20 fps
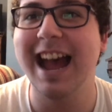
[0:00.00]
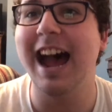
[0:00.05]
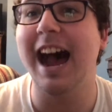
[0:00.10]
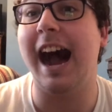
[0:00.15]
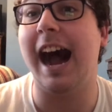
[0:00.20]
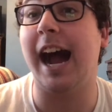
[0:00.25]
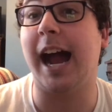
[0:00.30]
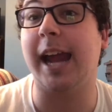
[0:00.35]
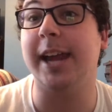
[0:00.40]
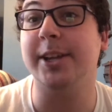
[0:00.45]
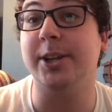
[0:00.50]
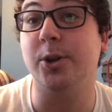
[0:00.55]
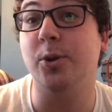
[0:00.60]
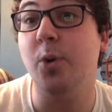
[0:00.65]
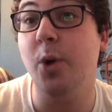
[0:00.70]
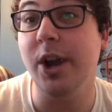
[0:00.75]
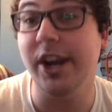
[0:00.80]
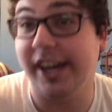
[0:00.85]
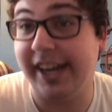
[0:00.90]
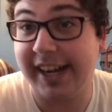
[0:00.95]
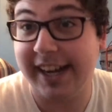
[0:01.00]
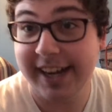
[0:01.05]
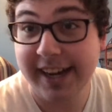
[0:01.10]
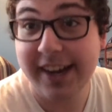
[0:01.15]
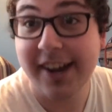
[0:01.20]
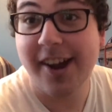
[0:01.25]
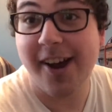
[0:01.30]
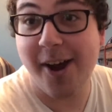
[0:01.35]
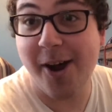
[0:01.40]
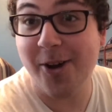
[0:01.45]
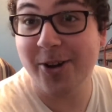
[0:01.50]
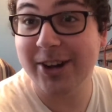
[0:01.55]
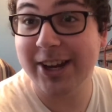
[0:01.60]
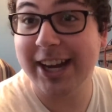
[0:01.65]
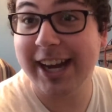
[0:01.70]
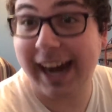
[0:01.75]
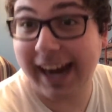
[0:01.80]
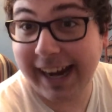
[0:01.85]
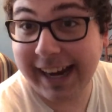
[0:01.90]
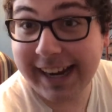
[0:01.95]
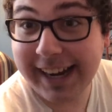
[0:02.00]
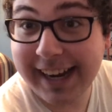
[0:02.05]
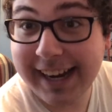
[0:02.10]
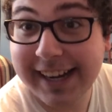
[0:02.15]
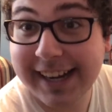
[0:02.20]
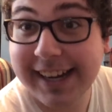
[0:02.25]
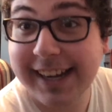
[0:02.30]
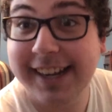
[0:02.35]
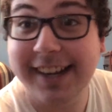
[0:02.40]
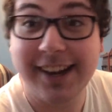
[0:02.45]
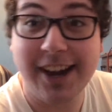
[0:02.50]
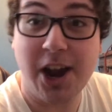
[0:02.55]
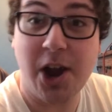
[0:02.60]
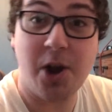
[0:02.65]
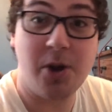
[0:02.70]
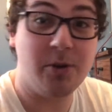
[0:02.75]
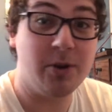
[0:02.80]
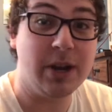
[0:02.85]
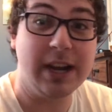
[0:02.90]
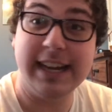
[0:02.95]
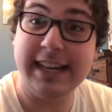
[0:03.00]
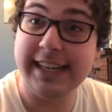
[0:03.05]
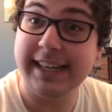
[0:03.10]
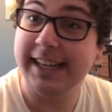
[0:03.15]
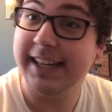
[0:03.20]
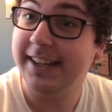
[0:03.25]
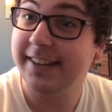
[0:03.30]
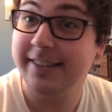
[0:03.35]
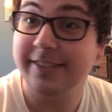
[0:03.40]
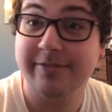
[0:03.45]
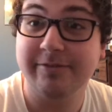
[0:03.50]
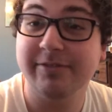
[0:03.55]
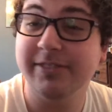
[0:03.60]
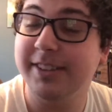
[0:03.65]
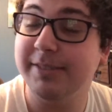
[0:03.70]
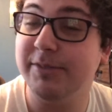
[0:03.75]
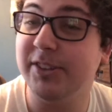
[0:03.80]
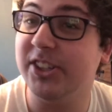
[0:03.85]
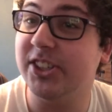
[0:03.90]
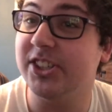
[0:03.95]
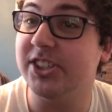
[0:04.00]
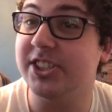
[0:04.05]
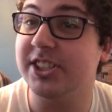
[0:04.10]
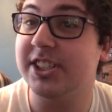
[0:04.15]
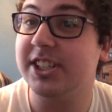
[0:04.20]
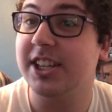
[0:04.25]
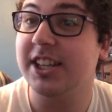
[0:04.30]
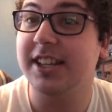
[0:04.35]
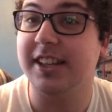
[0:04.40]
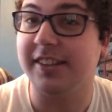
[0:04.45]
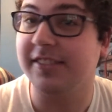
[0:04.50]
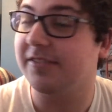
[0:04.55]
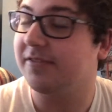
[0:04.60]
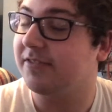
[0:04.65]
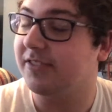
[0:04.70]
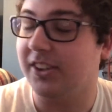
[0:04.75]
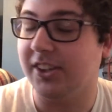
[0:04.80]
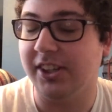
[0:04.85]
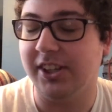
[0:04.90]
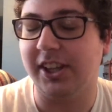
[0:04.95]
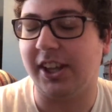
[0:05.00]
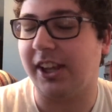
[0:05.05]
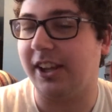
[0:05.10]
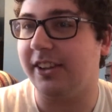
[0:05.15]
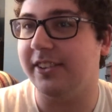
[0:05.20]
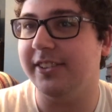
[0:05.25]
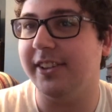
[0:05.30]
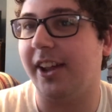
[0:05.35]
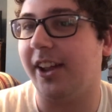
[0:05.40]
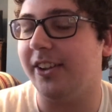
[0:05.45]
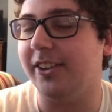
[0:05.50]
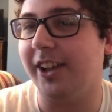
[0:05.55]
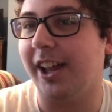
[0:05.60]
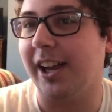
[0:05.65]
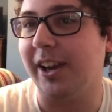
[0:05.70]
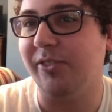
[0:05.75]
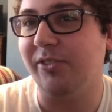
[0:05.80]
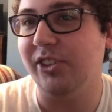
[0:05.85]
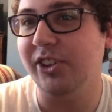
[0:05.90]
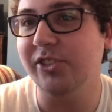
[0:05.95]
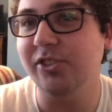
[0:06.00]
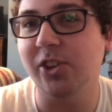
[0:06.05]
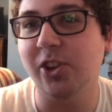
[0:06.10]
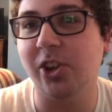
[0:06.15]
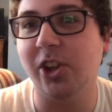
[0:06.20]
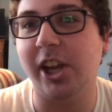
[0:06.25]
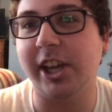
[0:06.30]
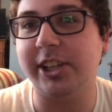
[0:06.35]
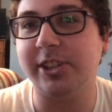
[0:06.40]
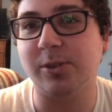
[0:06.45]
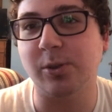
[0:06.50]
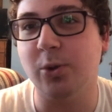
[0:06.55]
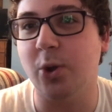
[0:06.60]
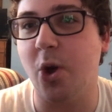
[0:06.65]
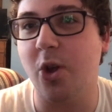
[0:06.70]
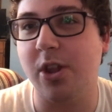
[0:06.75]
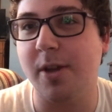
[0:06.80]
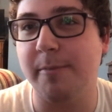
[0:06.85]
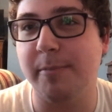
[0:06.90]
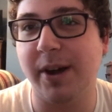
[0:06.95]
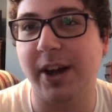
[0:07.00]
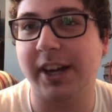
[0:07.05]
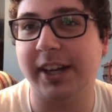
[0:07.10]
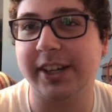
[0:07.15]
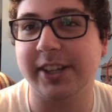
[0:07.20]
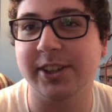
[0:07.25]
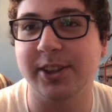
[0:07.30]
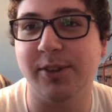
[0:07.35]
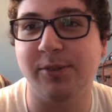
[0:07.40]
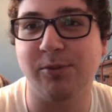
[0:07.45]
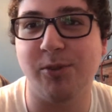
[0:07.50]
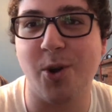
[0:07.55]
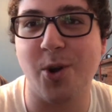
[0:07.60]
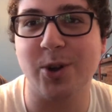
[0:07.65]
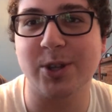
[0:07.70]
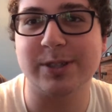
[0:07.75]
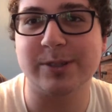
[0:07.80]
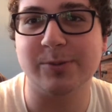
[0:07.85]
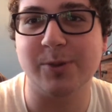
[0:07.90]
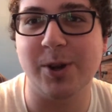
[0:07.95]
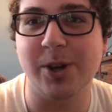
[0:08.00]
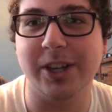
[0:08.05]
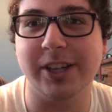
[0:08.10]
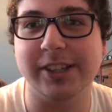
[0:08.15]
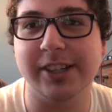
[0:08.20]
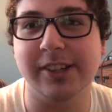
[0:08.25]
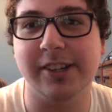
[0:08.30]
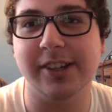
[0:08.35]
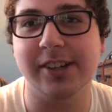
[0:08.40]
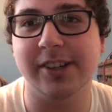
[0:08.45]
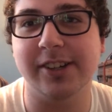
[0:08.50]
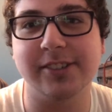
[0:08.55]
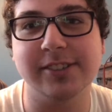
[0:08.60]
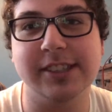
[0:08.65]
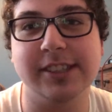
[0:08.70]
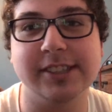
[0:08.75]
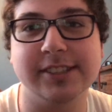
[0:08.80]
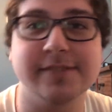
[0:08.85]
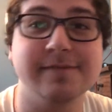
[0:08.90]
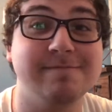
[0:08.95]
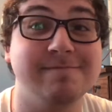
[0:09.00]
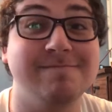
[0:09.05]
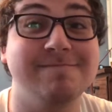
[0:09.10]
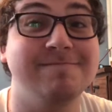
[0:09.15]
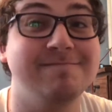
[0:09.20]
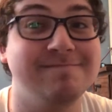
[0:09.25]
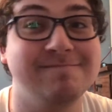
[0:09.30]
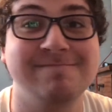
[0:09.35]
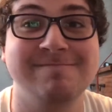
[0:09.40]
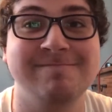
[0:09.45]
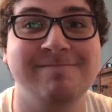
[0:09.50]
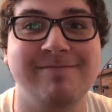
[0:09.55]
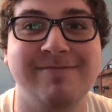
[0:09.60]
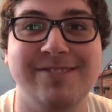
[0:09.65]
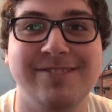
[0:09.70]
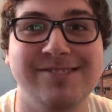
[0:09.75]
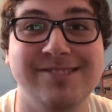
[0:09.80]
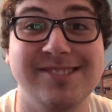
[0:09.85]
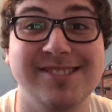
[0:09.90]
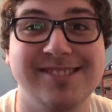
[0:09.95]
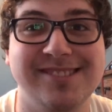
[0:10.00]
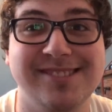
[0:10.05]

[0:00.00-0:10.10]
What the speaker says: I quit, okay? Alright? Because a lot of people liked Lola Bunny in the first one, you know, like, you